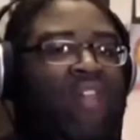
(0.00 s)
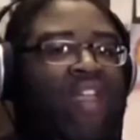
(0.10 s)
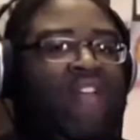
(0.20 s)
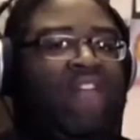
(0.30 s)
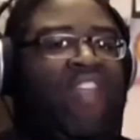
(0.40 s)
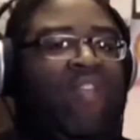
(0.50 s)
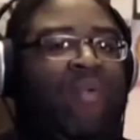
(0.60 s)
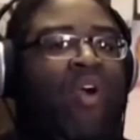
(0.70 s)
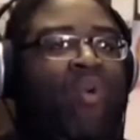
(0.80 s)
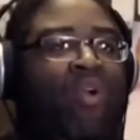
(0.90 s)
like a
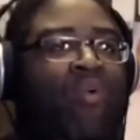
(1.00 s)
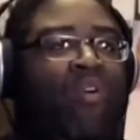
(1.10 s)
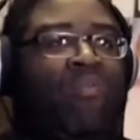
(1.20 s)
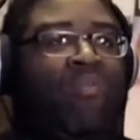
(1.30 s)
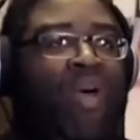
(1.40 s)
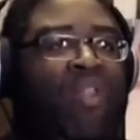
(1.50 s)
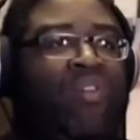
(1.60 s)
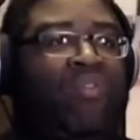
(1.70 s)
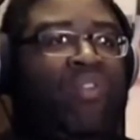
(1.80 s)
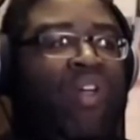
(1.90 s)
female werewolf model
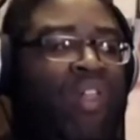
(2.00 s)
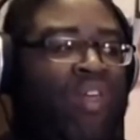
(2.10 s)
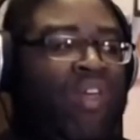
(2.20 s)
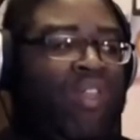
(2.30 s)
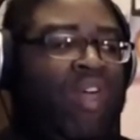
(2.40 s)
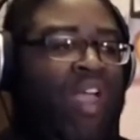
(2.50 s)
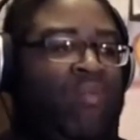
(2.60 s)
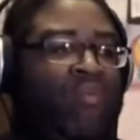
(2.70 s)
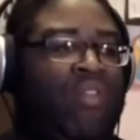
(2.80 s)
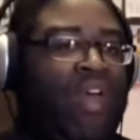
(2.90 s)
in line
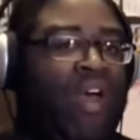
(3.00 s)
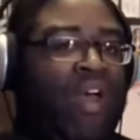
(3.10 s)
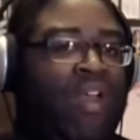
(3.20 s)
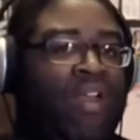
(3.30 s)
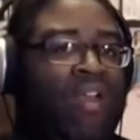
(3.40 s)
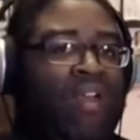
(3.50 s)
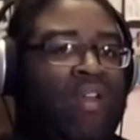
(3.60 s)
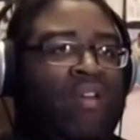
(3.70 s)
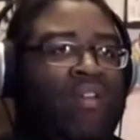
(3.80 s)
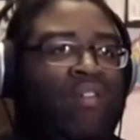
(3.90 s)
with,
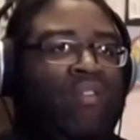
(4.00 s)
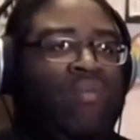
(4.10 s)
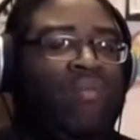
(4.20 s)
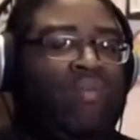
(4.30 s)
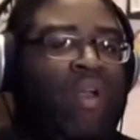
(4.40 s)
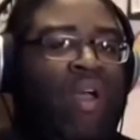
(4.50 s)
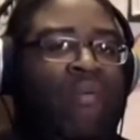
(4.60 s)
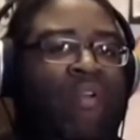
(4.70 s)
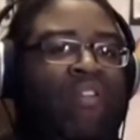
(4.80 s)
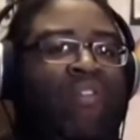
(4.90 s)

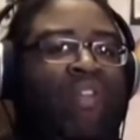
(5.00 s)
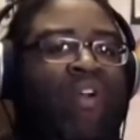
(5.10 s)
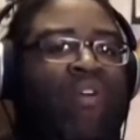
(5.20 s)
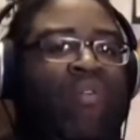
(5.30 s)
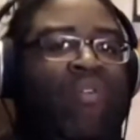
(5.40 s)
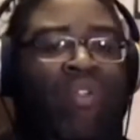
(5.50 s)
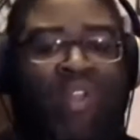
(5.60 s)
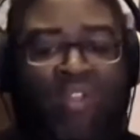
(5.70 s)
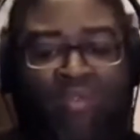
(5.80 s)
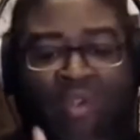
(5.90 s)
because you know the only
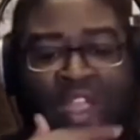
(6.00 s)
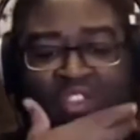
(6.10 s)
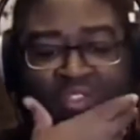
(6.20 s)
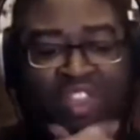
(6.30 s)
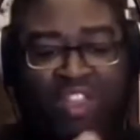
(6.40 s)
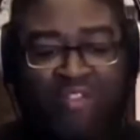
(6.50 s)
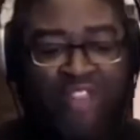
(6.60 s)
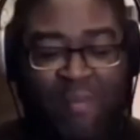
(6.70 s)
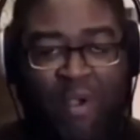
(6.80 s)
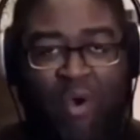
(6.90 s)
other range I've seen
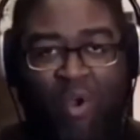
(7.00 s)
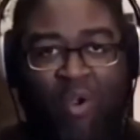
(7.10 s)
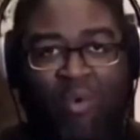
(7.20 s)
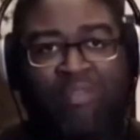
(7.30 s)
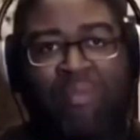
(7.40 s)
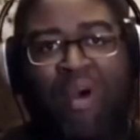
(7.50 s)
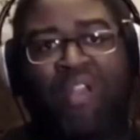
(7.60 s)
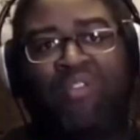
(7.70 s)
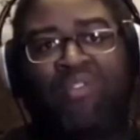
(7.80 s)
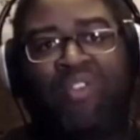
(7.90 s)
female werewolf
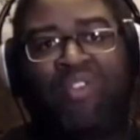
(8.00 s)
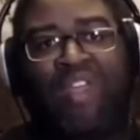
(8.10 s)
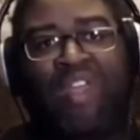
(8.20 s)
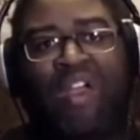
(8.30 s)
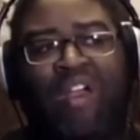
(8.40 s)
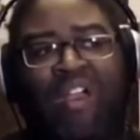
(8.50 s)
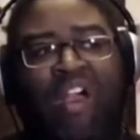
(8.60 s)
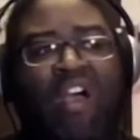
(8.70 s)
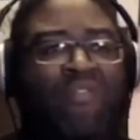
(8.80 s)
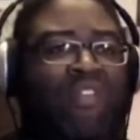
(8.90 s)
models is the
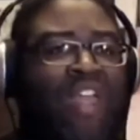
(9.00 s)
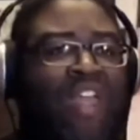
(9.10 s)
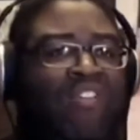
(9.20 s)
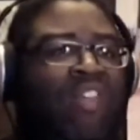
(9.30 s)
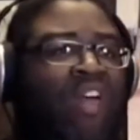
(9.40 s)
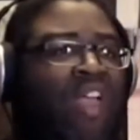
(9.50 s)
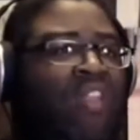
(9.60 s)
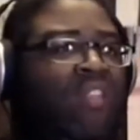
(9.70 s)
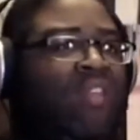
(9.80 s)
confrontation line,